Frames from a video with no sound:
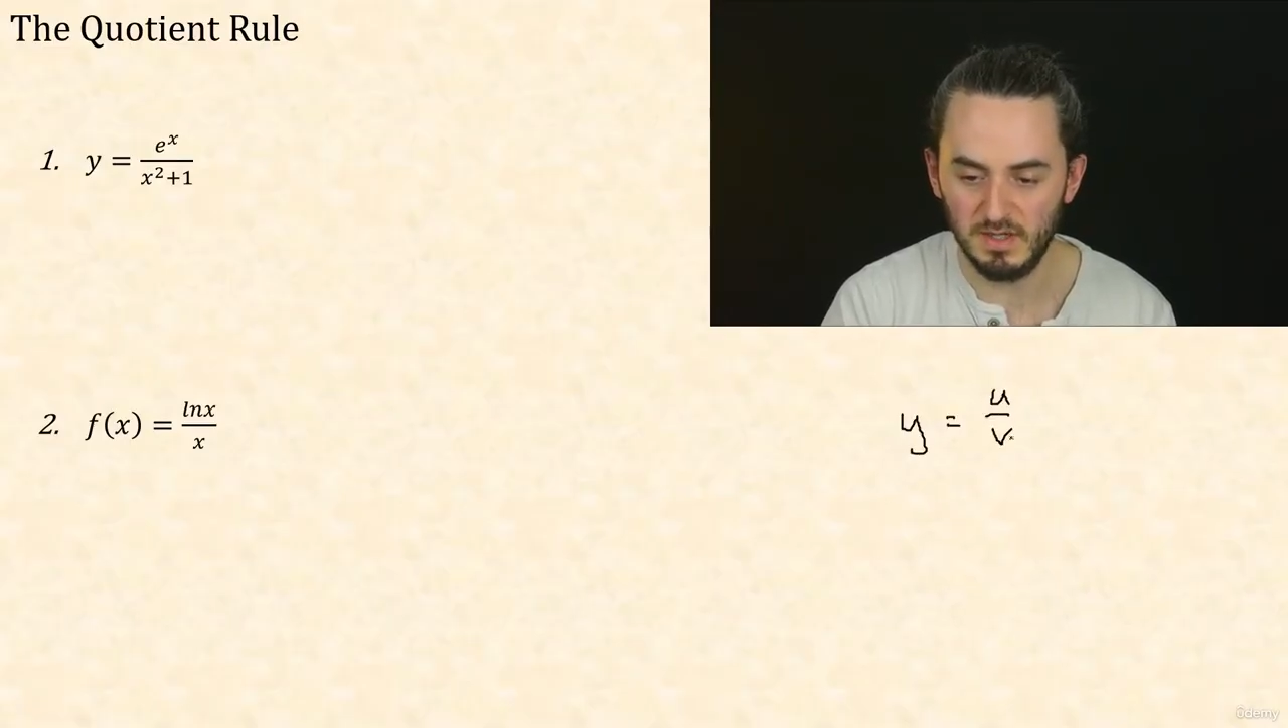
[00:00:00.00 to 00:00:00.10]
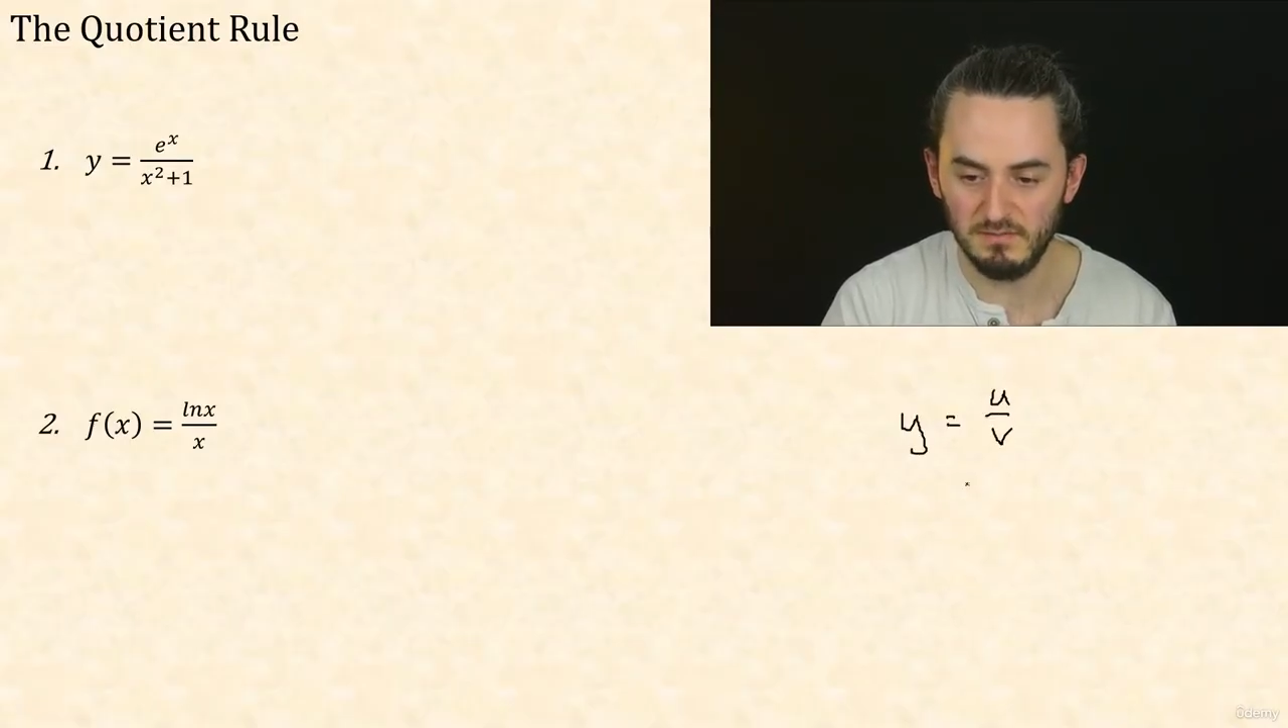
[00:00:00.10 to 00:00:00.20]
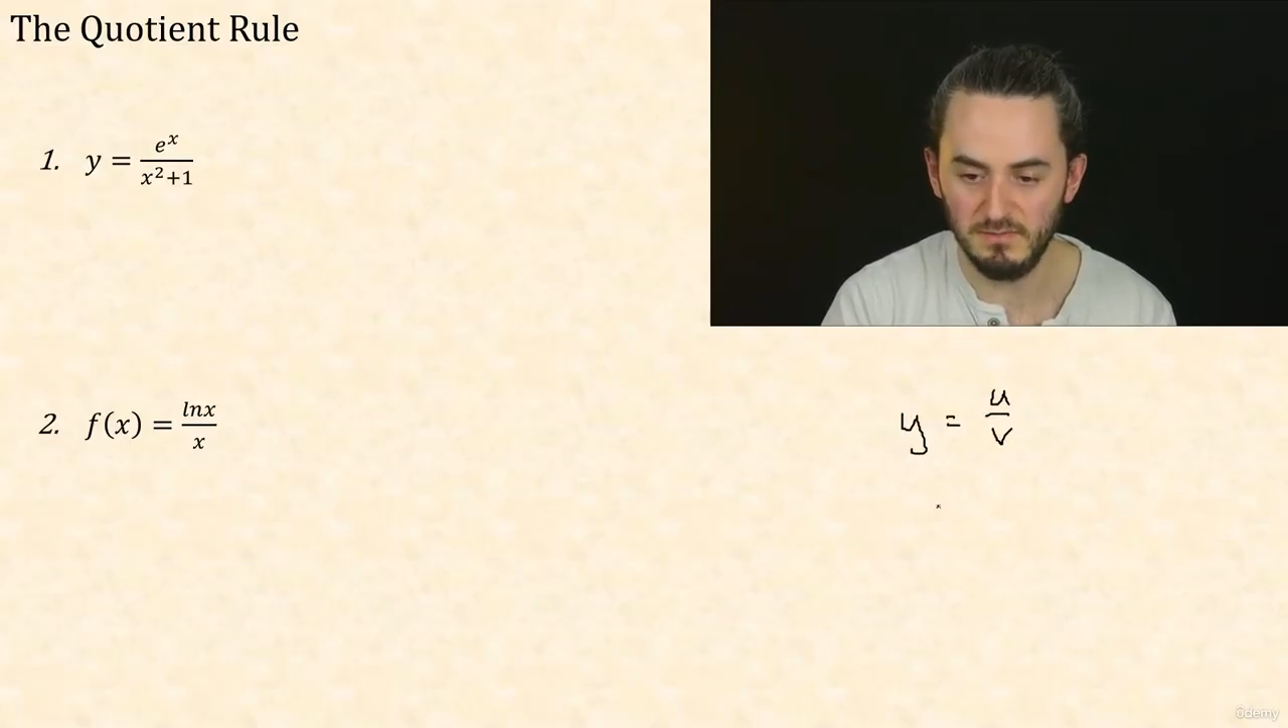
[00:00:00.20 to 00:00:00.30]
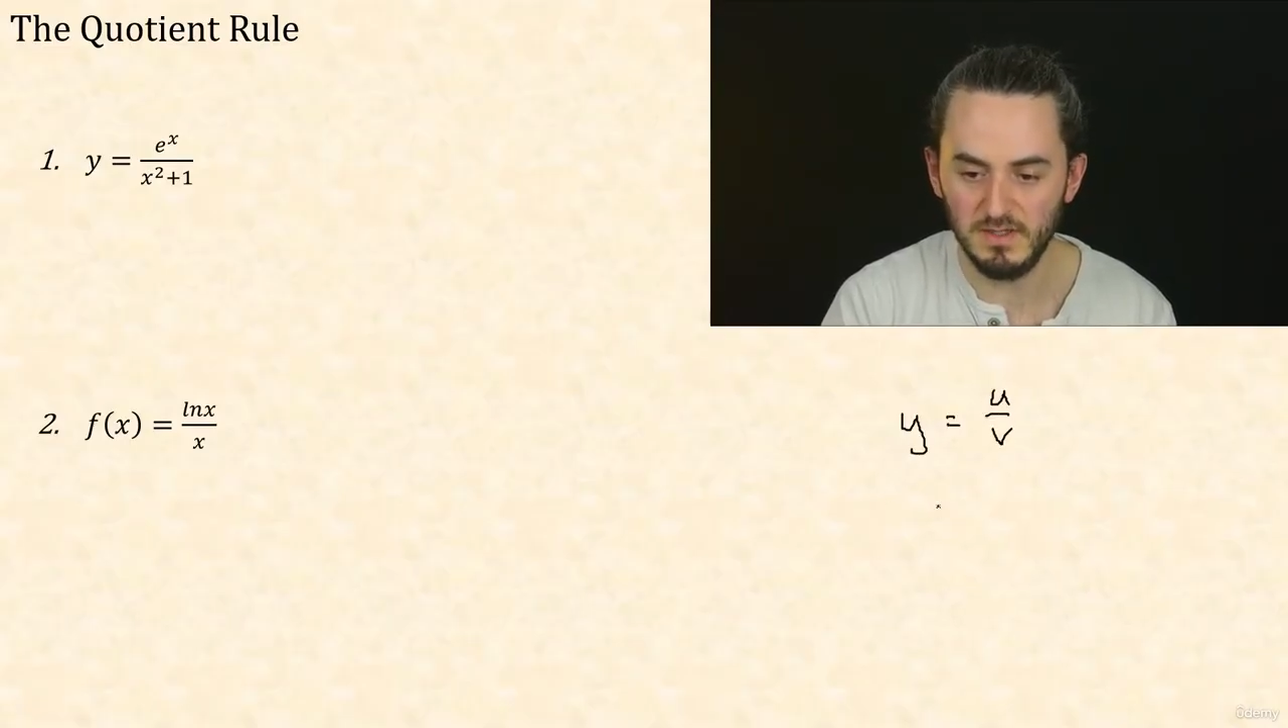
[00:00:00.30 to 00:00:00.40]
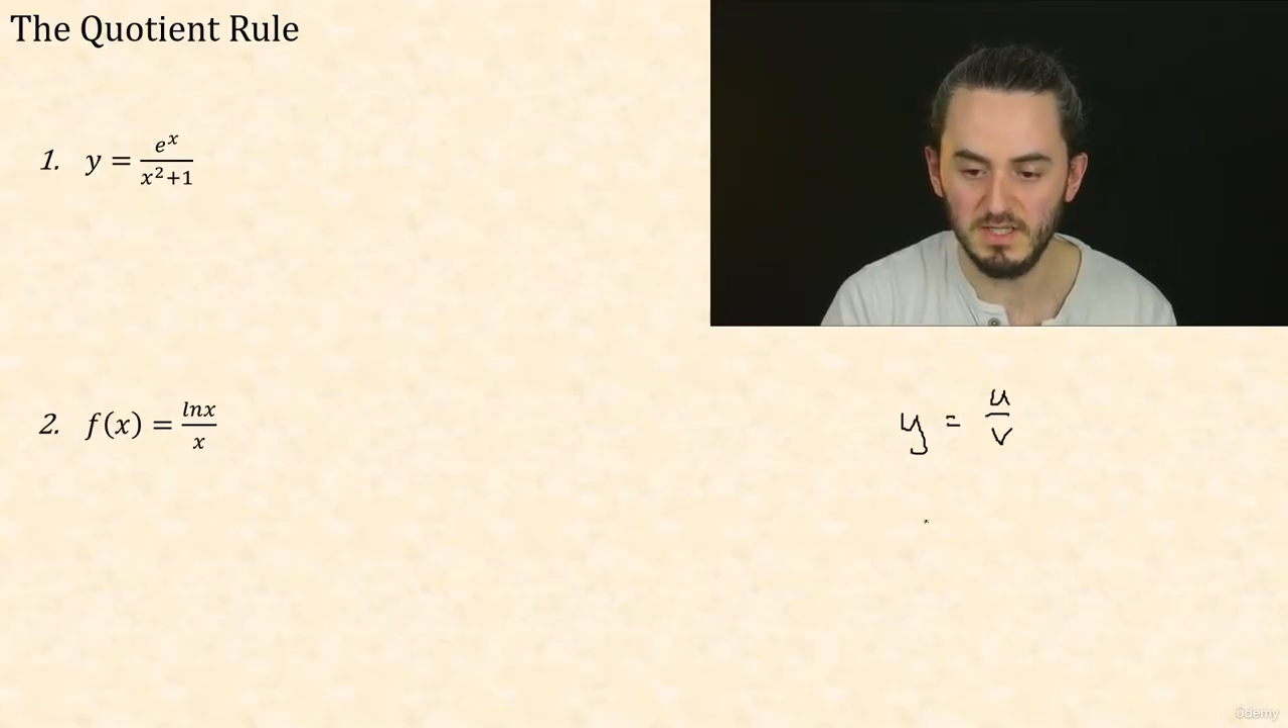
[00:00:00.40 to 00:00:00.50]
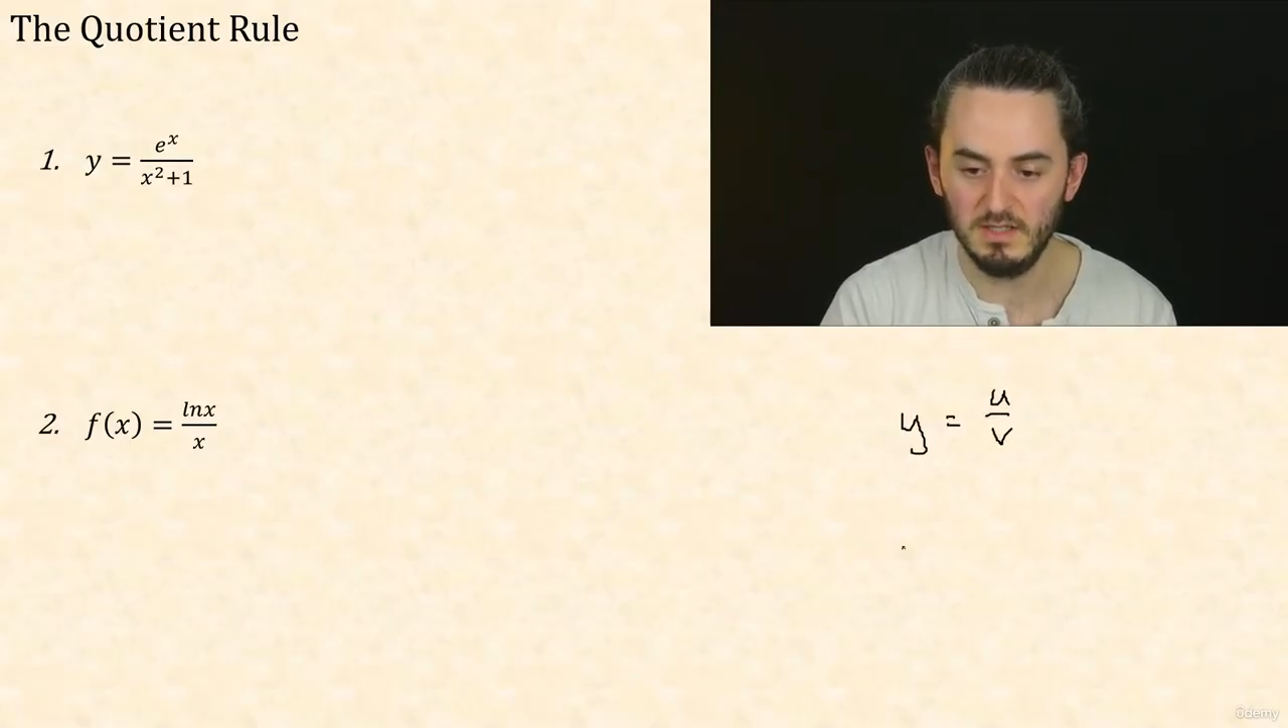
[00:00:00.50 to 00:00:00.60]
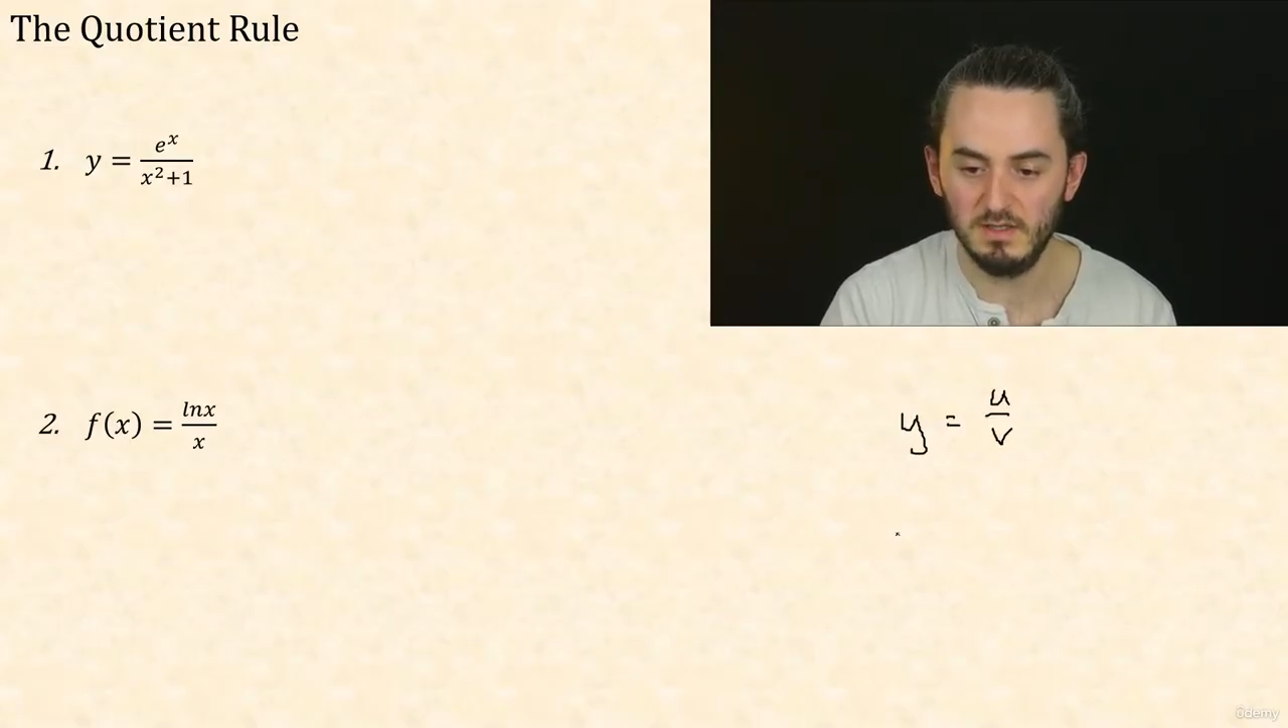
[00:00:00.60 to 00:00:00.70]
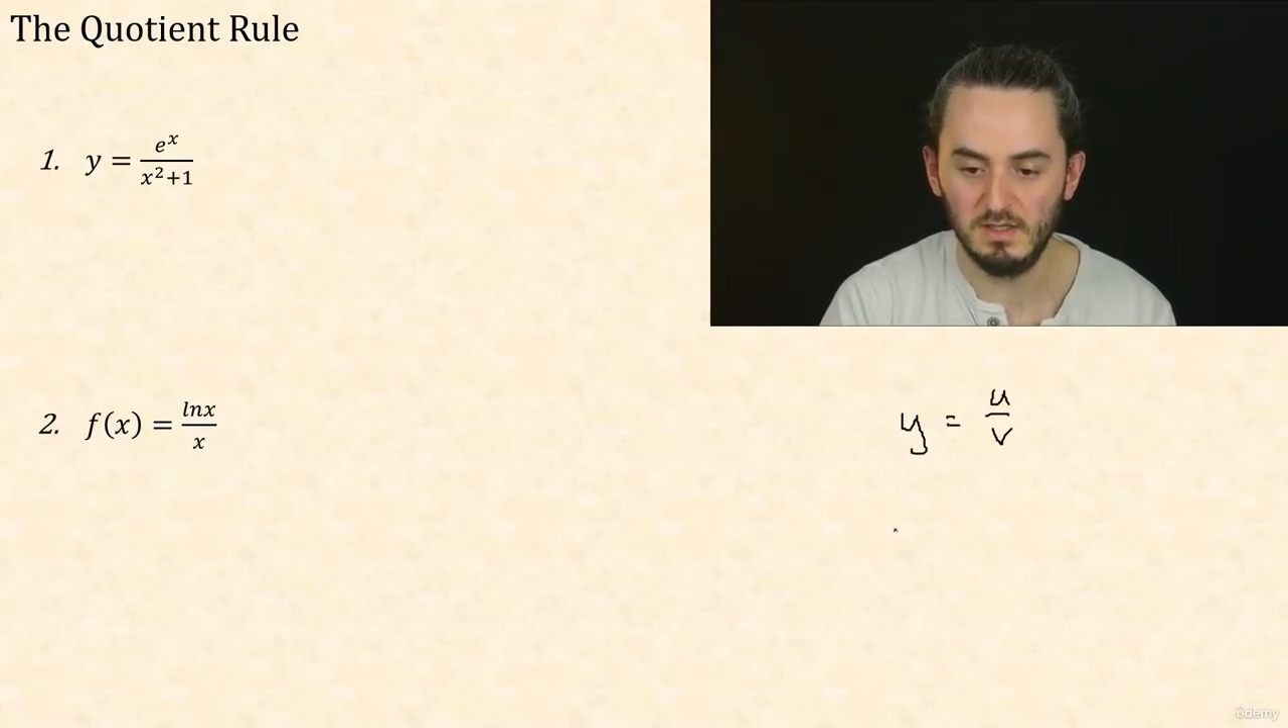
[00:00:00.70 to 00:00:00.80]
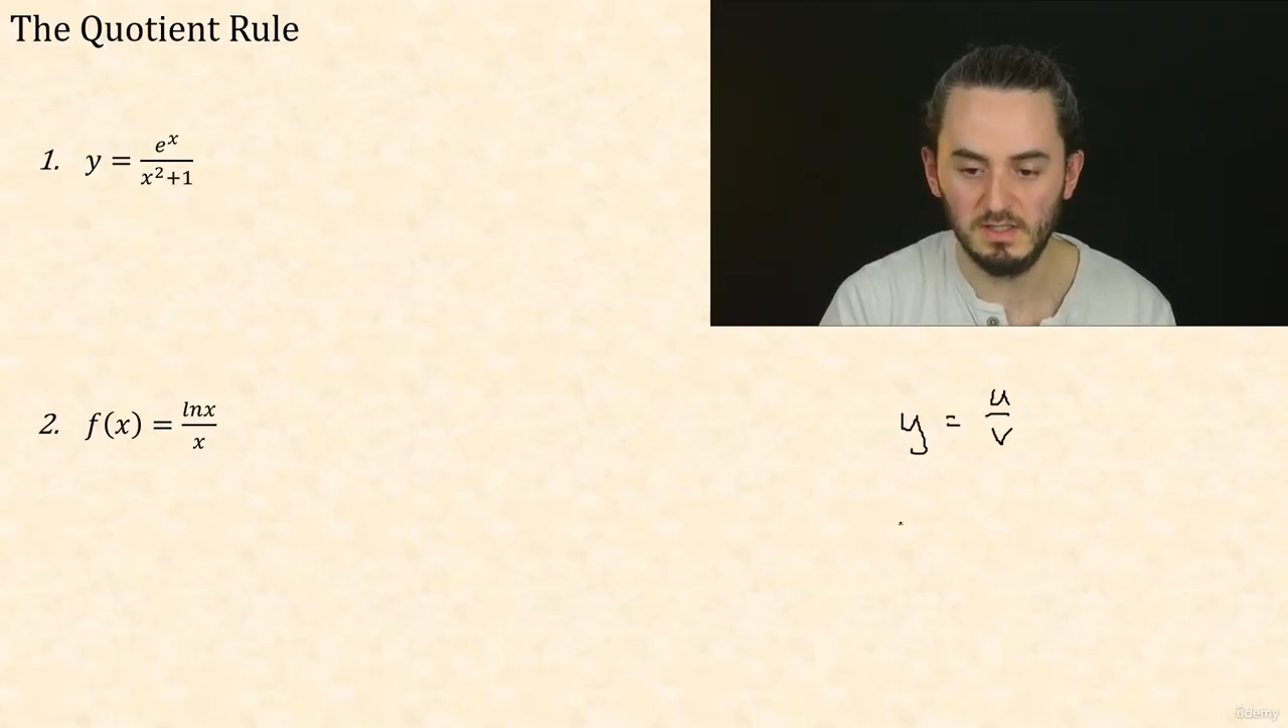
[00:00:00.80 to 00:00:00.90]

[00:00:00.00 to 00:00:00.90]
by v,